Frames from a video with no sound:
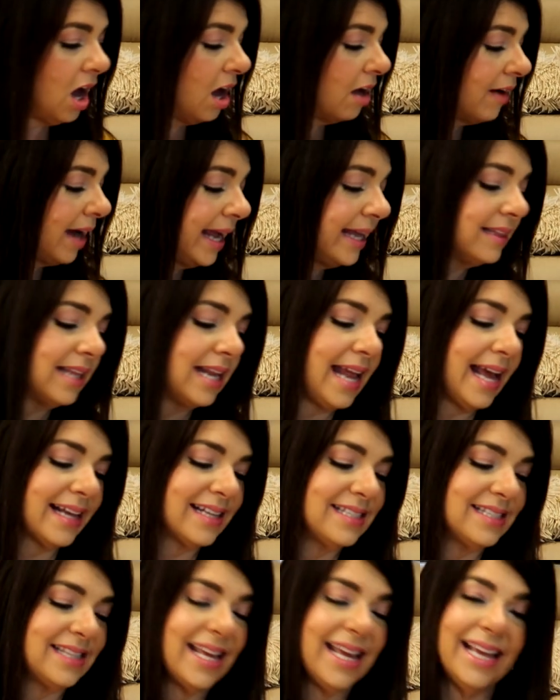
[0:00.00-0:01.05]
All right, the
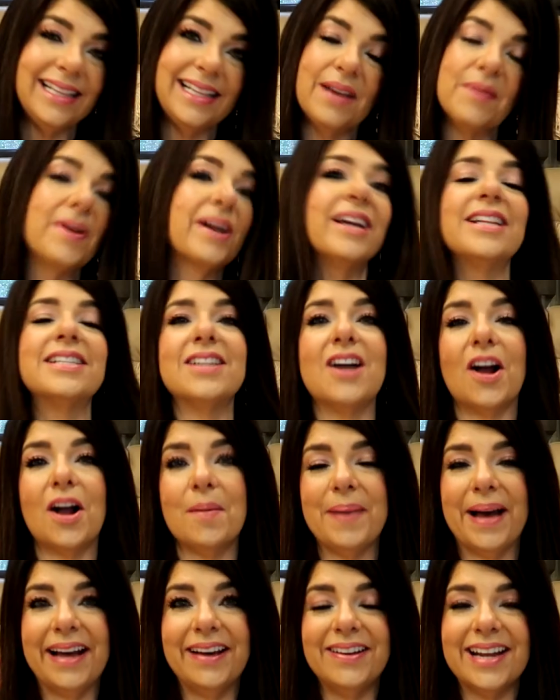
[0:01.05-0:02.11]
next thing that we're gonna talk
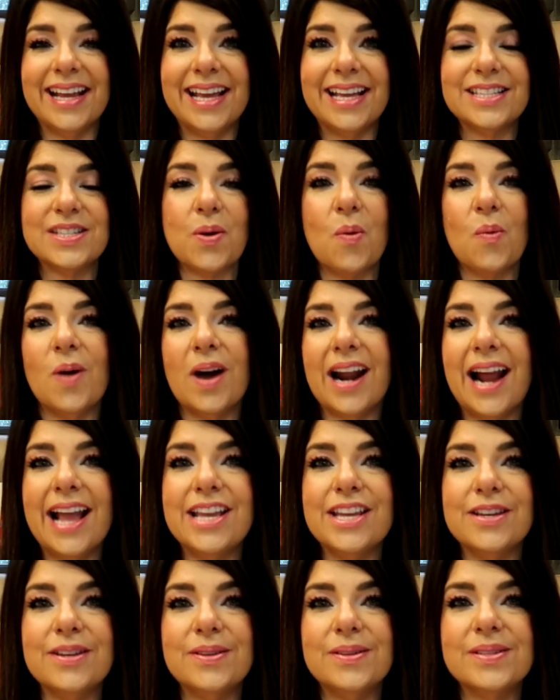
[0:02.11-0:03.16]
about is what I
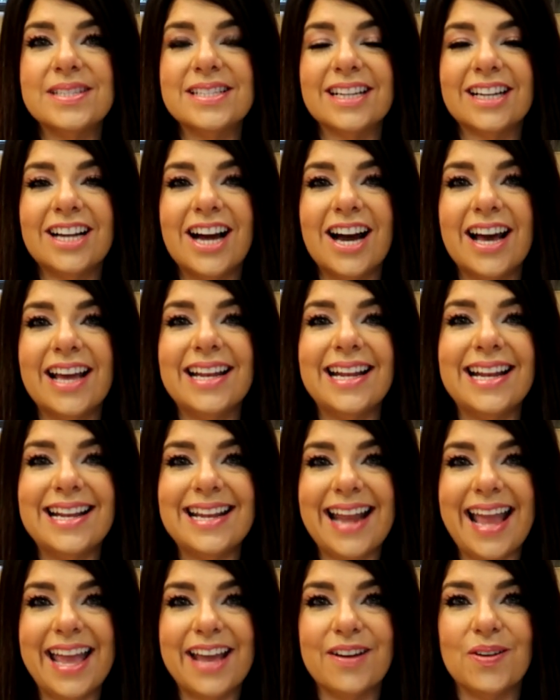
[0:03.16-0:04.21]
use to cut
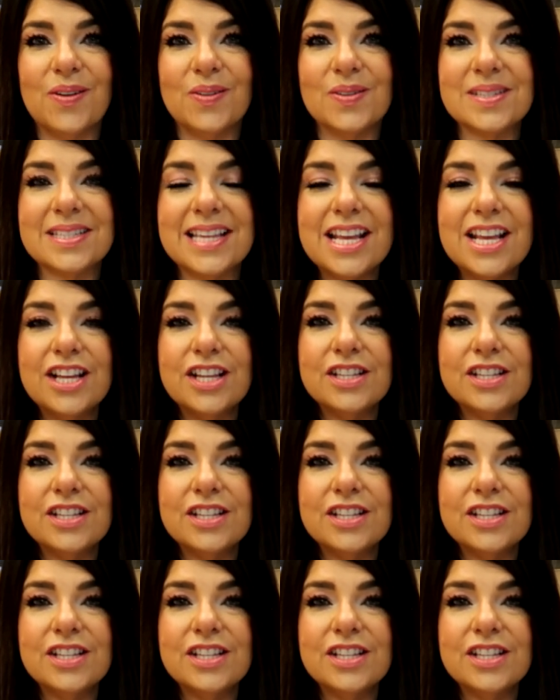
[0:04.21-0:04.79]
nails.